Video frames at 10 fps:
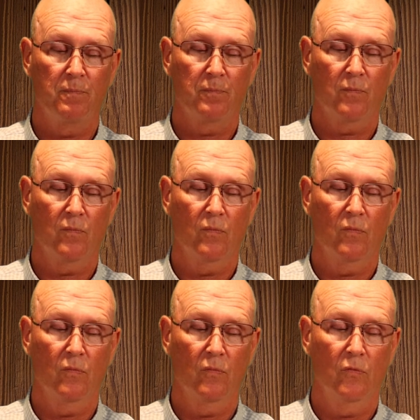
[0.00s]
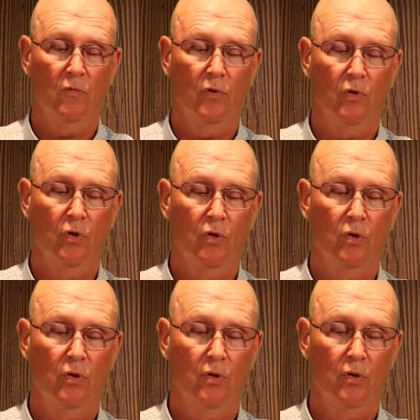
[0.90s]

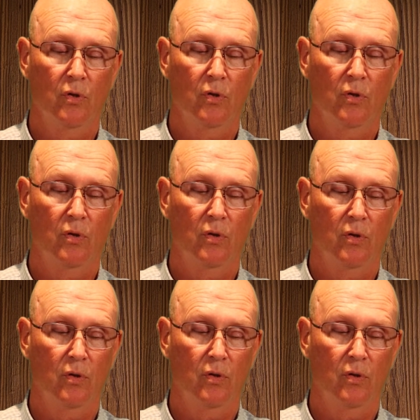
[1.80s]
[no speech]